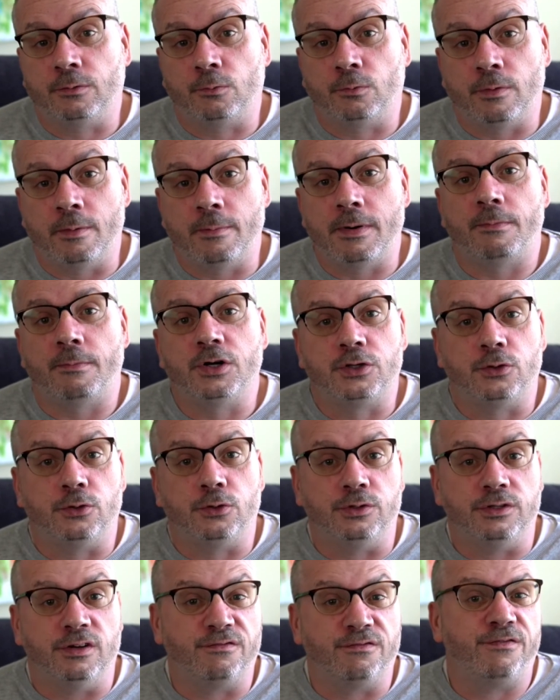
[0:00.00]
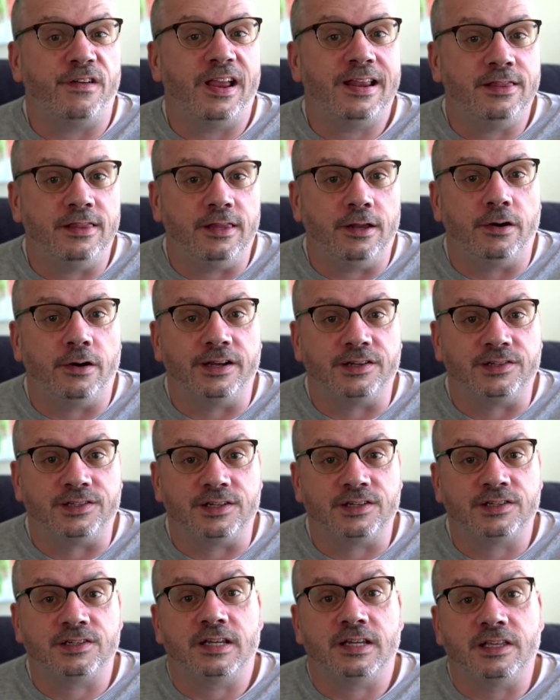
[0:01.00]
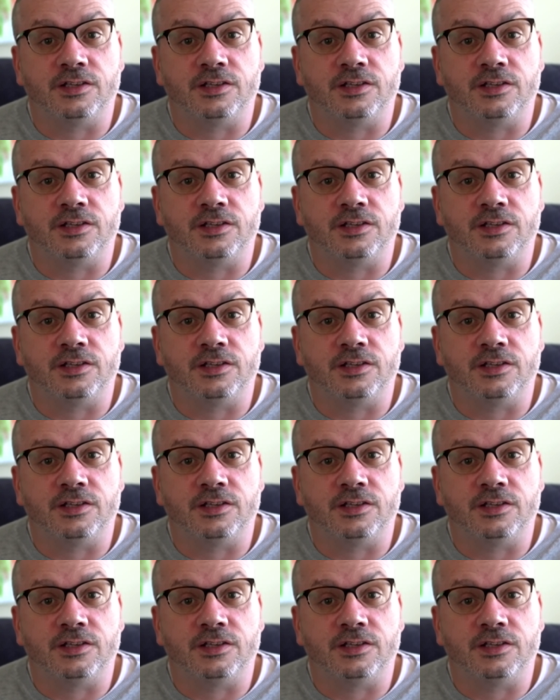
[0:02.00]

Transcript: remember to defend their existing